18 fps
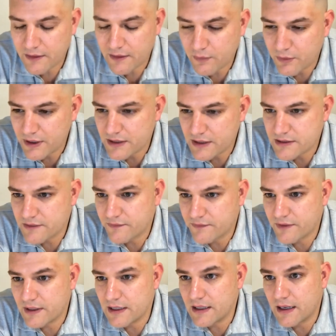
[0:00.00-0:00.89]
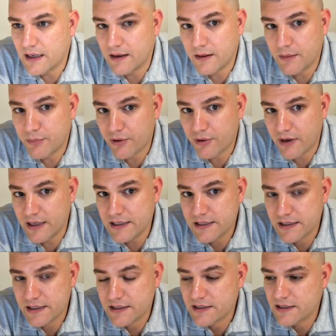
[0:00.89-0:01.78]
winners of The
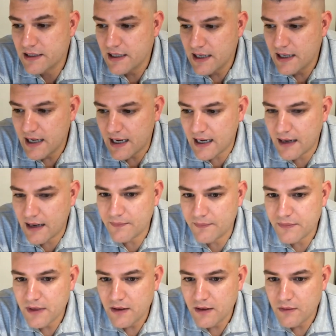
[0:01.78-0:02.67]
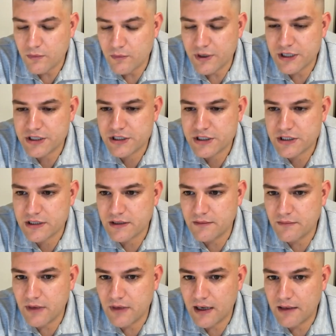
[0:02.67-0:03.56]
Apprentice, which
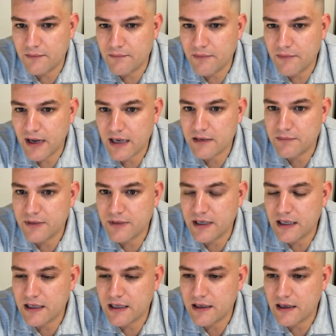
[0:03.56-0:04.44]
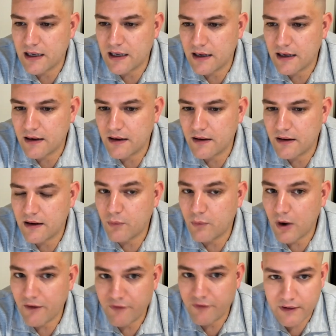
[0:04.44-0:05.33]
made me
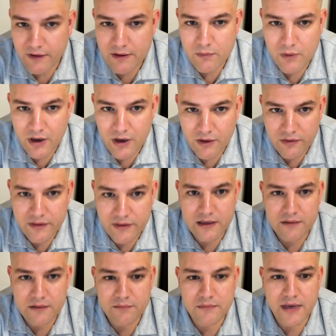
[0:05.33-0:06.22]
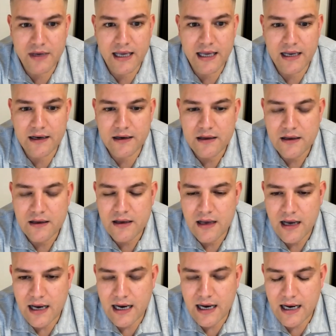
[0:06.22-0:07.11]
a very wealthy man,
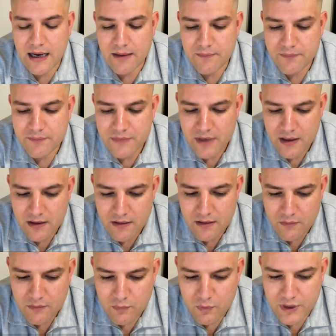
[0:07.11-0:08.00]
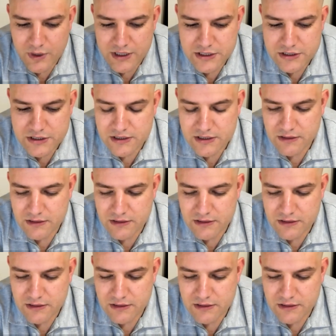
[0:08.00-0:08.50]
which